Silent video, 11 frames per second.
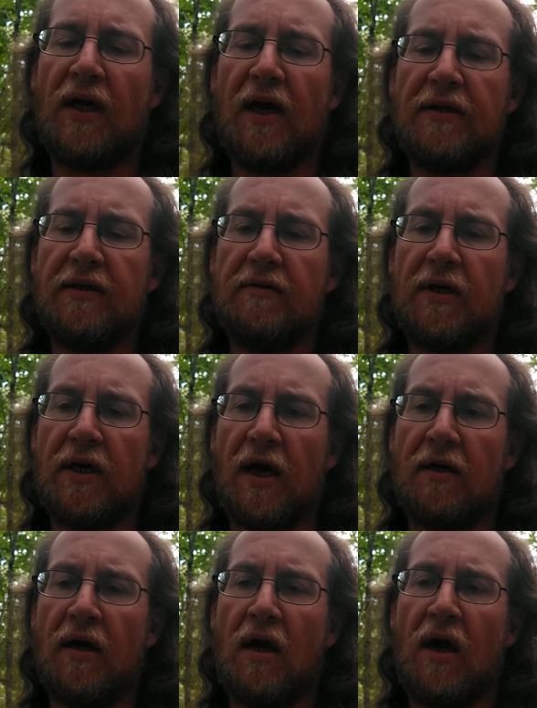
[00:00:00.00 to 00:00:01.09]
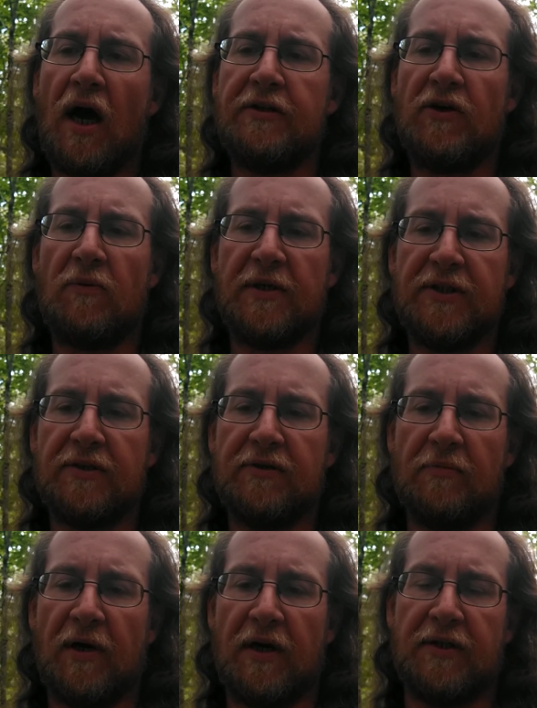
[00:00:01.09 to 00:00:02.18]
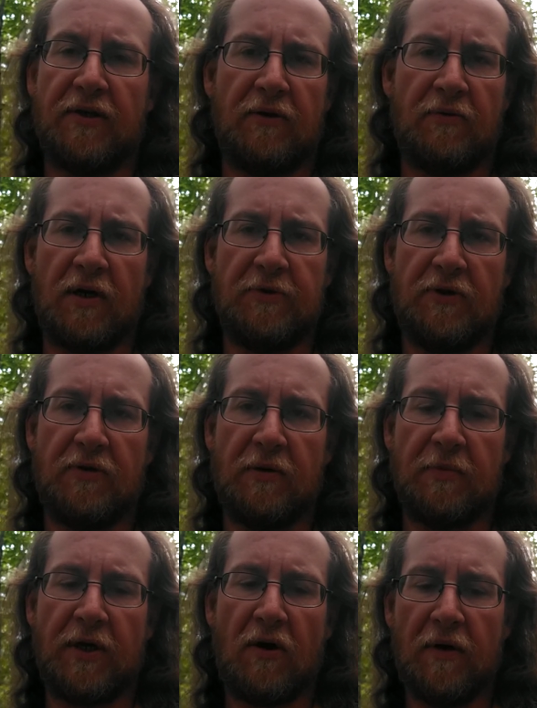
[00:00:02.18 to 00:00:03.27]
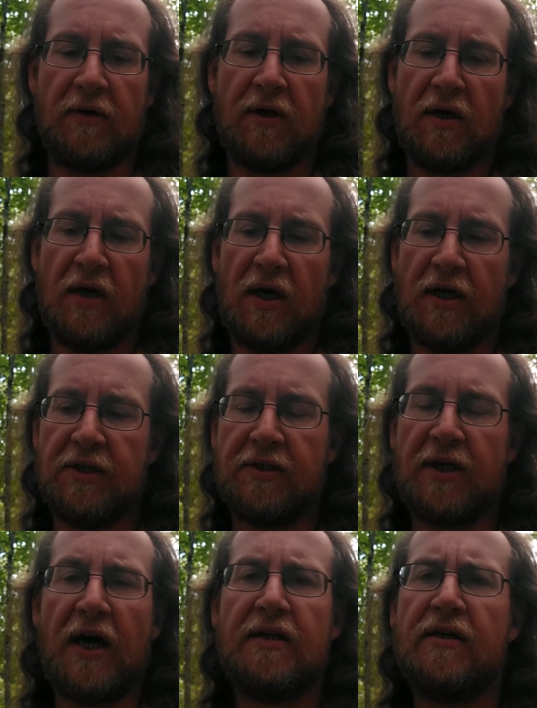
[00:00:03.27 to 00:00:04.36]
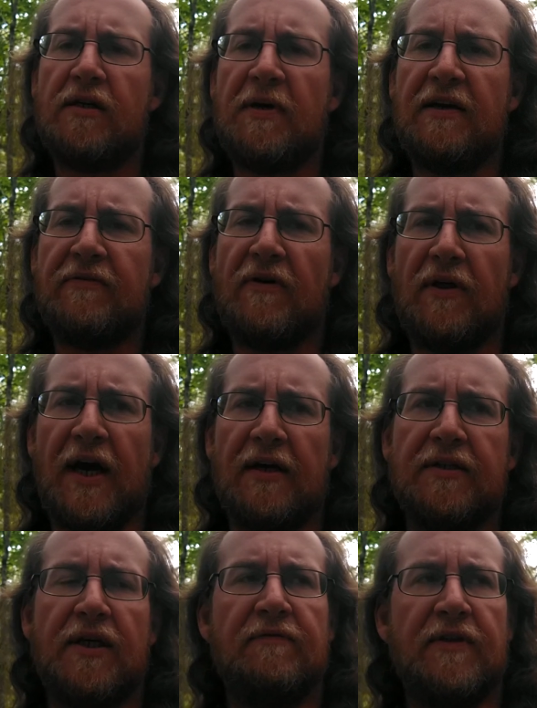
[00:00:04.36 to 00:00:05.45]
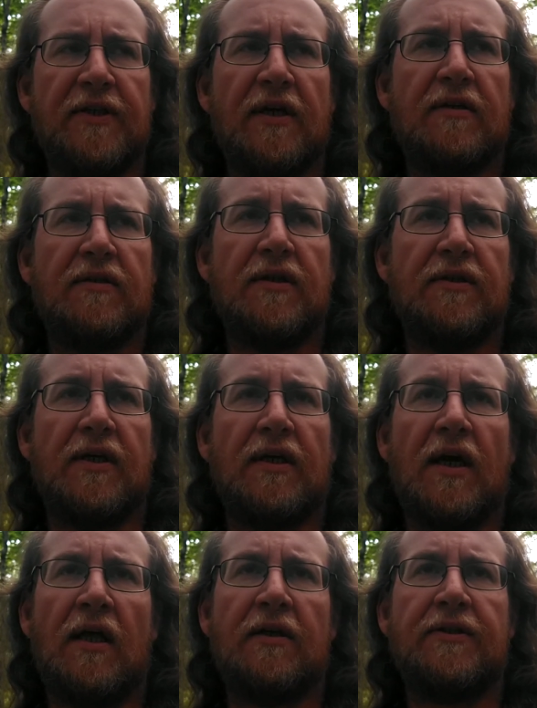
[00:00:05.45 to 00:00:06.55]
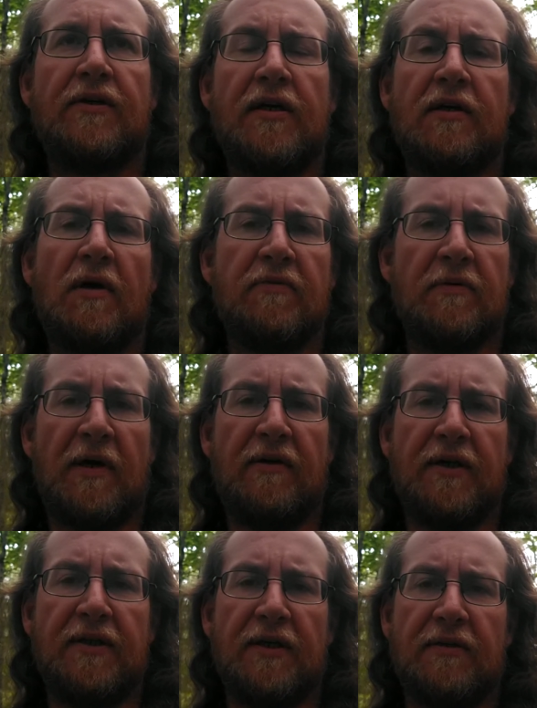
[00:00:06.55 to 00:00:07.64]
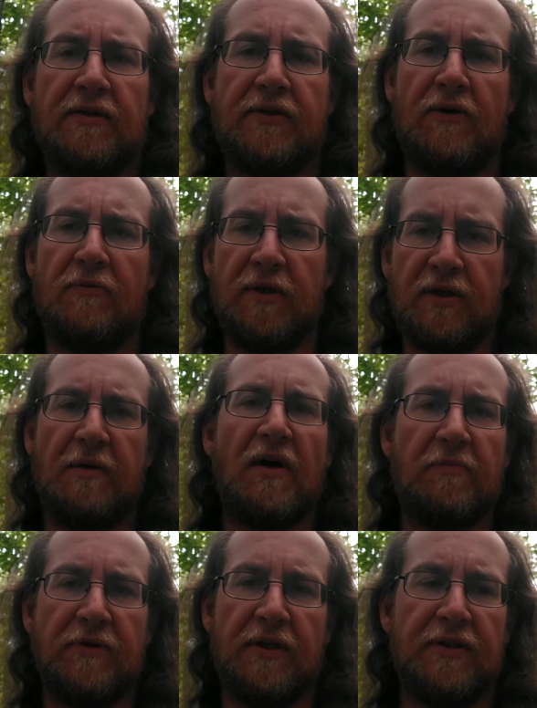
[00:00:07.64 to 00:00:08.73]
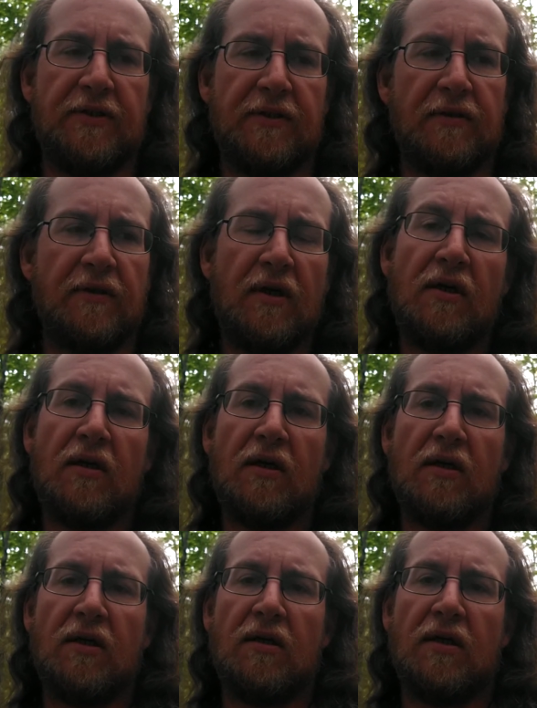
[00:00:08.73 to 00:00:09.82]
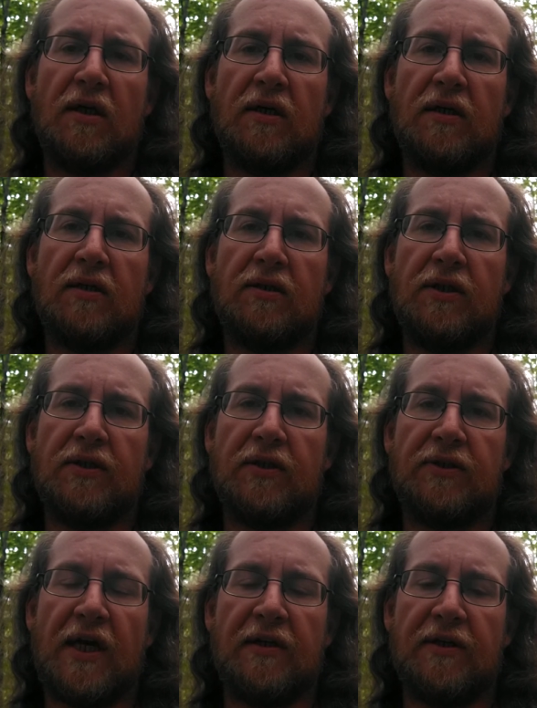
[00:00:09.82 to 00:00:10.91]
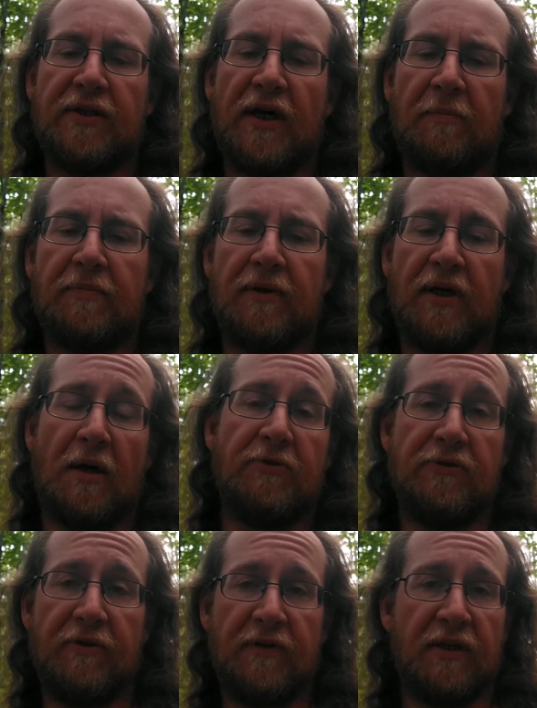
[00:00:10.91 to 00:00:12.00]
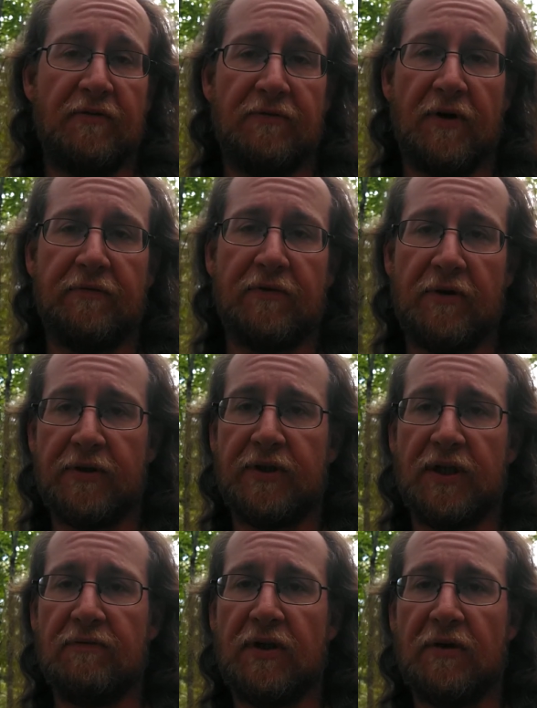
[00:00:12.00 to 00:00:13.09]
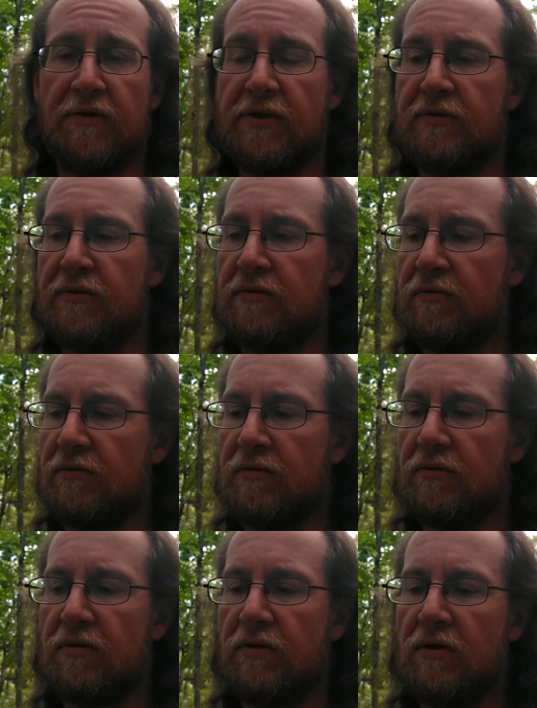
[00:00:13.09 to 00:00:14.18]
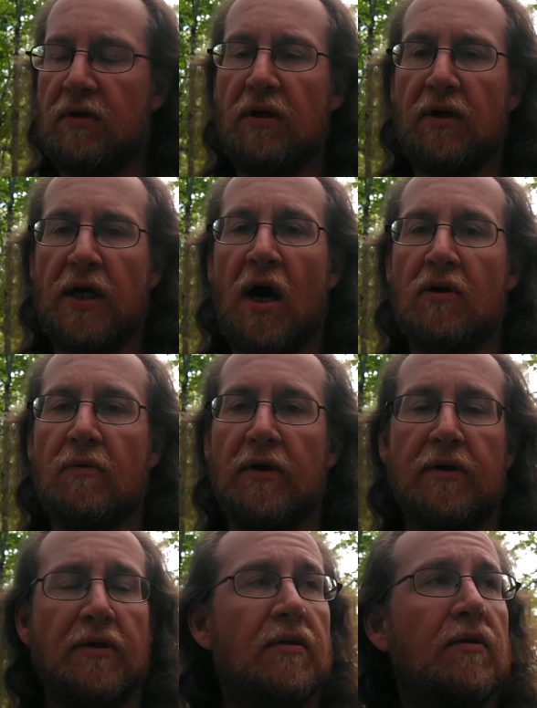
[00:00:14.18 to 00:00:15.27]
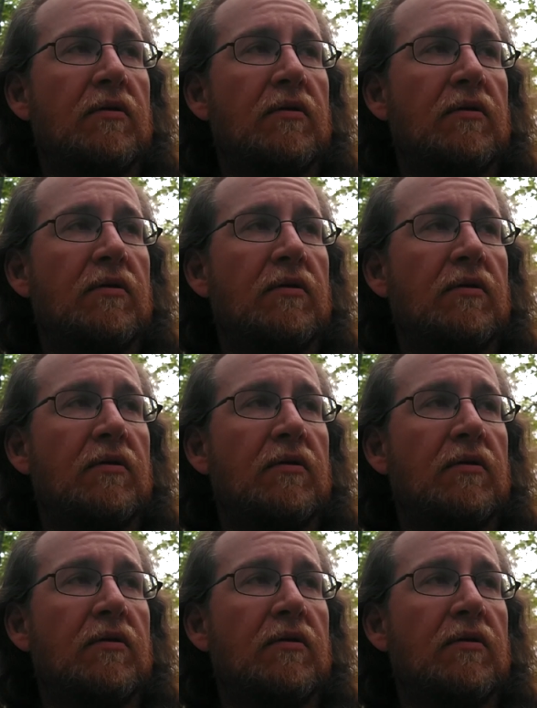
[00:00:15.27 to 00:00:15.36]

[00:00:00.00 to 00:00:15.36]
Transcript: And then when I, I told my sister about it, I told her what I'm doing and I'm going. And she said, how are you going to pay for all that? And I said, Visa. She's like, uh, let's try and come up with a better idea. So we came up with this, and she's setting this up, and I'm doing the video for it, of course, even though it's clearly awkward and